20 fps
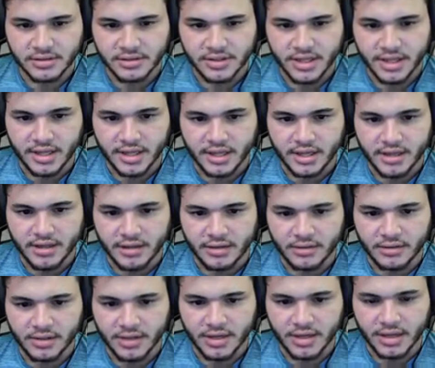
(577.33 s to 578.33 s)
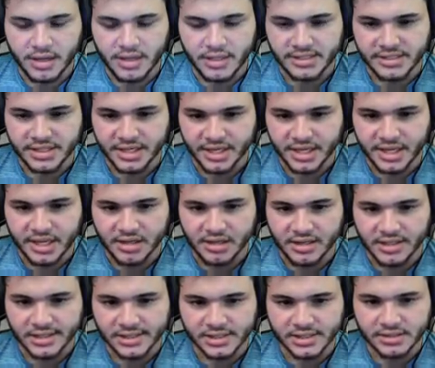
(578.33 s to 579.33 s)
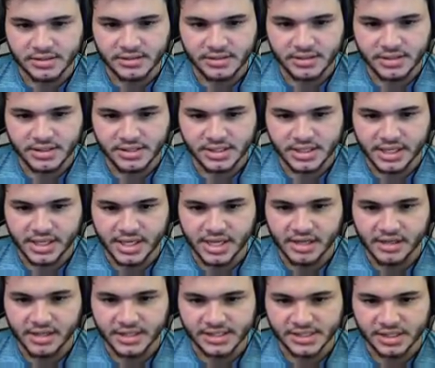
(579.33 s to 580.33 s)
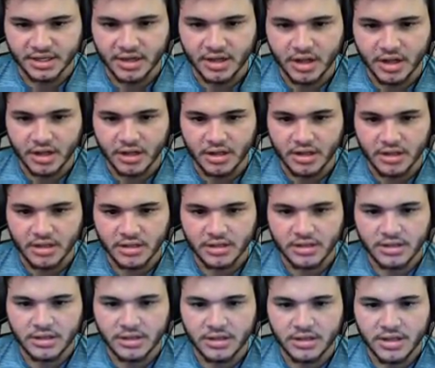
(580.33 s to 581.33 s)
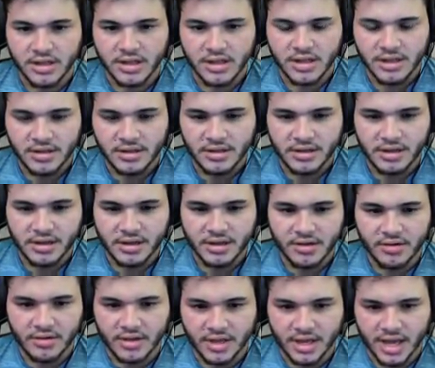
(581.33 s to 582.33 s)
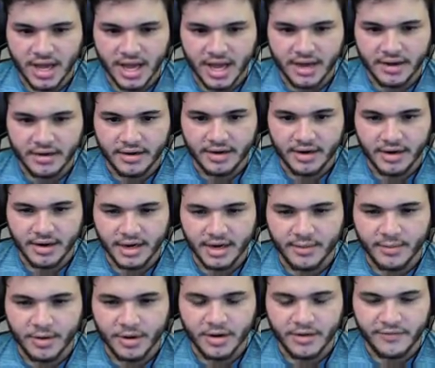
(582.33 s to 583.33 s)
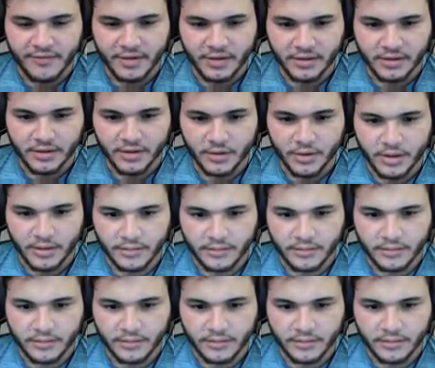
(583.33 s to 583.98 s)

Hell no, he's gonna kill us. He's gonna kill us all. Oh god. Alright, I'm already feeling a little...